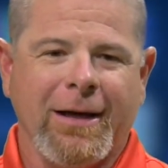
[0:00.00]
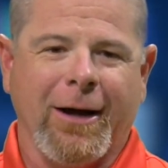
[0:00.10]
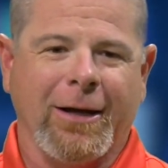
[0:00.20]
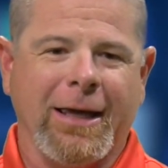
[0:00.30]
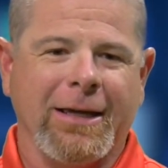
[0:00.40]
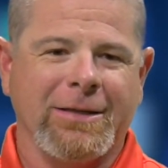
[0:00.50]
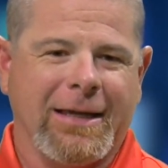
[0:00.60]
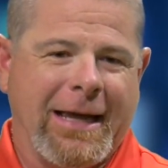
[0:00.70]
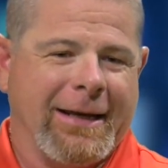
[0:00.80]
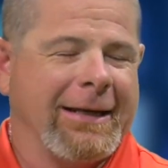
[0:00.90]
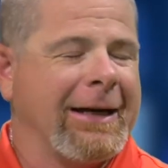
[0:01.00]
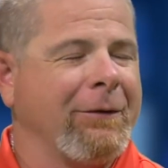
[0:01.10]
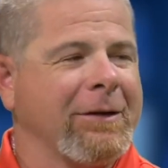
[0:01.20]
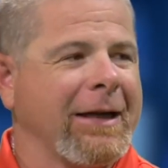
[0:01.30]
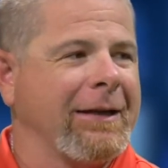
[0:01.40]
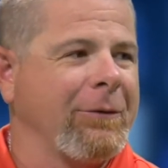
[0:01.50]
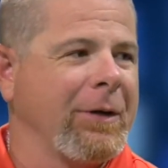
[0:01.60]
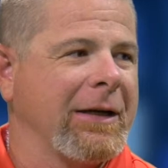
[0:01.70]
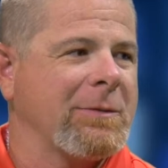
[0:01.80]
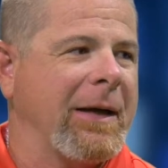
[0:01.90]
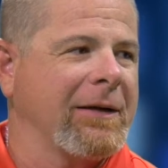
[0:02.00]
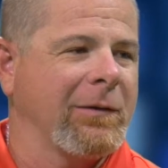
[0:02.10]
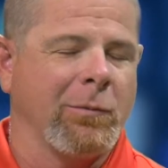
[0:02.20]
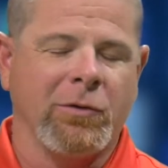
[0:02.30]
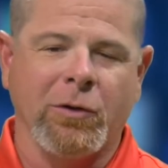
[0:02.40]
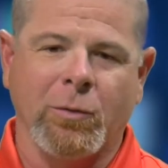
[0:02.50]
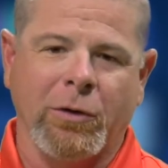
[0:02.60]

our kids kind of did everything that we expected them to do.